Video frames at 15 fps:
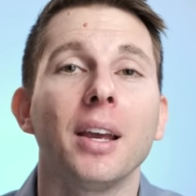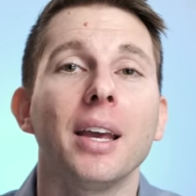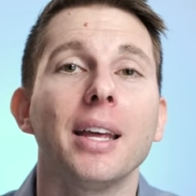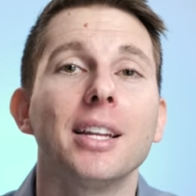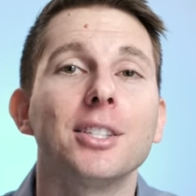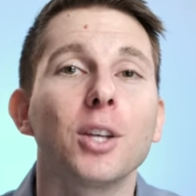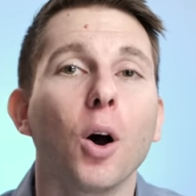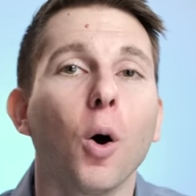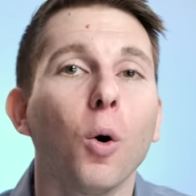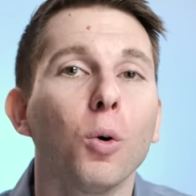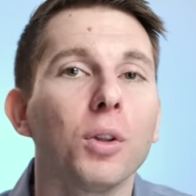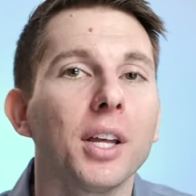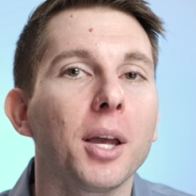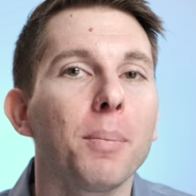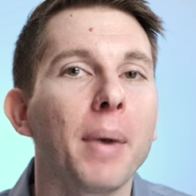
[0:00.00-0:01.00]
It is
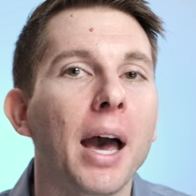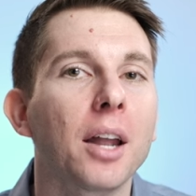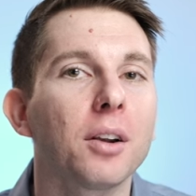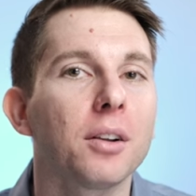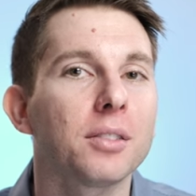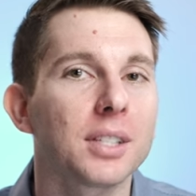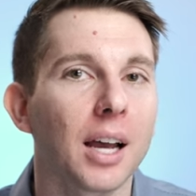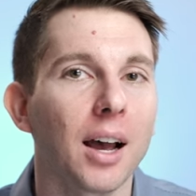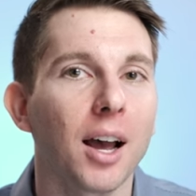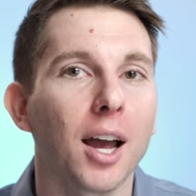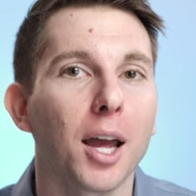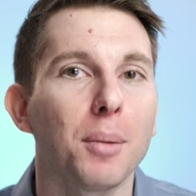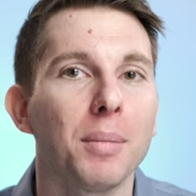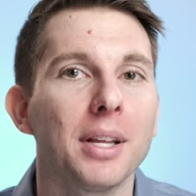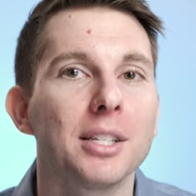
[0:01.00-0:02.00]
only a matter of
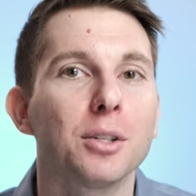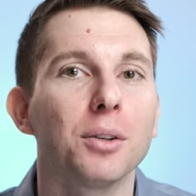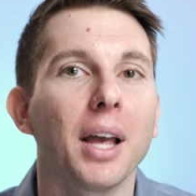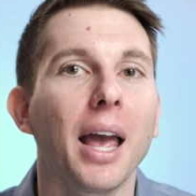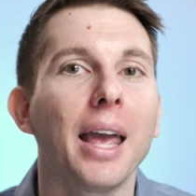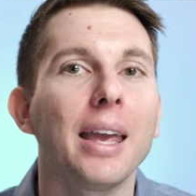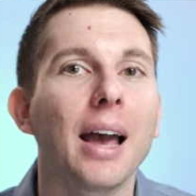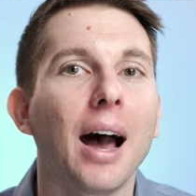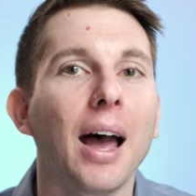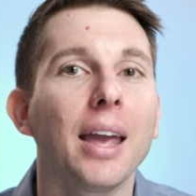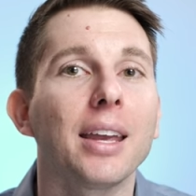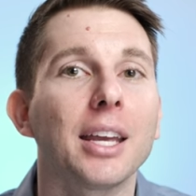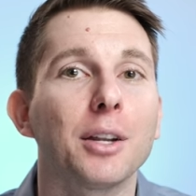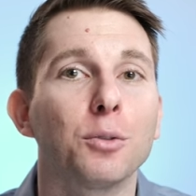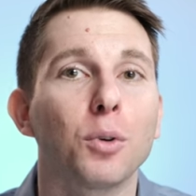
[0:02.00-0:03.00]
time until
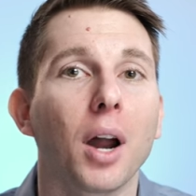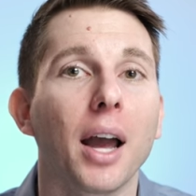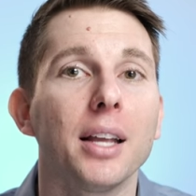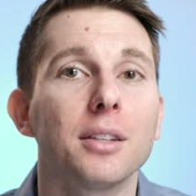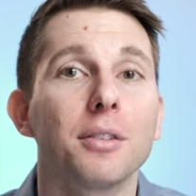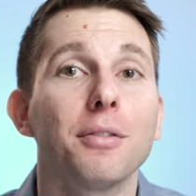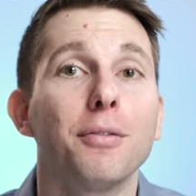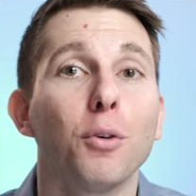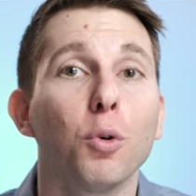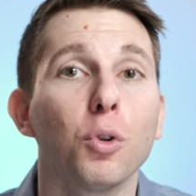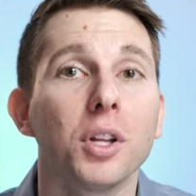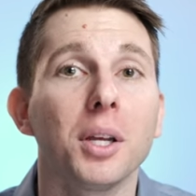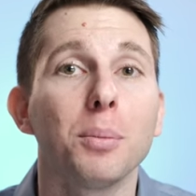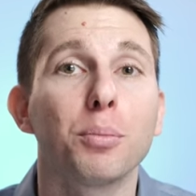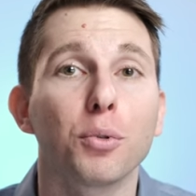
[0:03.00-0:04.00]
AI can write
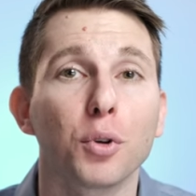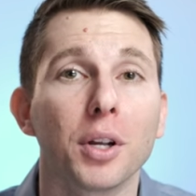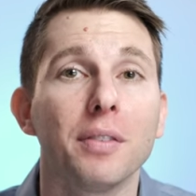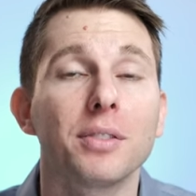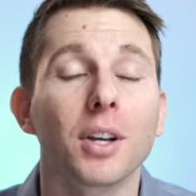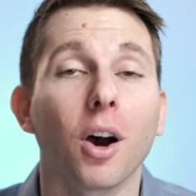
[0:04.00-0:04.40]
fully briefed